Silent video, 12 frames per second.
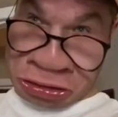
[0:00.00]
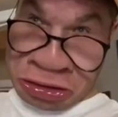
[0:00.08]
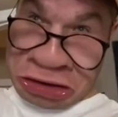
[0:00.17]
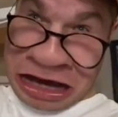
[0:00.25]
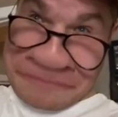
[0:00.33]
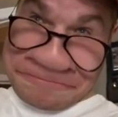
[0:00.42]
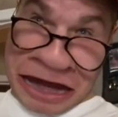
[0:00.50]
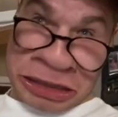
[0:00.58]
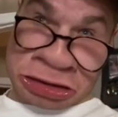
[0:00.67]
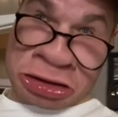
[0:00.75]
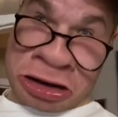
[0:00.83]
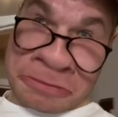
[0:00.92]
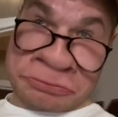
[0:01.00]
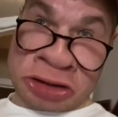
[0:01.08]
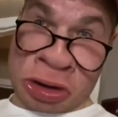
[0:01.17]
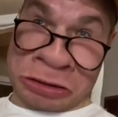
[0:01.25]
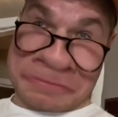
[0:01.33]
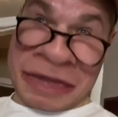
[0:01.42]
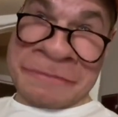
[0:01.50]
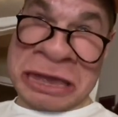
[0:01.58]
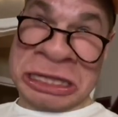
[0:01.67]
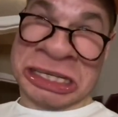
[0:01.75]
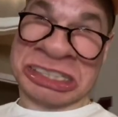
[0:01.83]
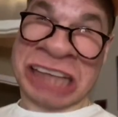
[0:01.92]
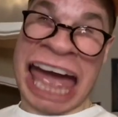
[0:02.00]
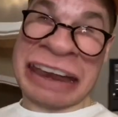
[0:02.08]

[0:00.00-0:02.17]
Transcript: Look it up on the computer, maybe it's a side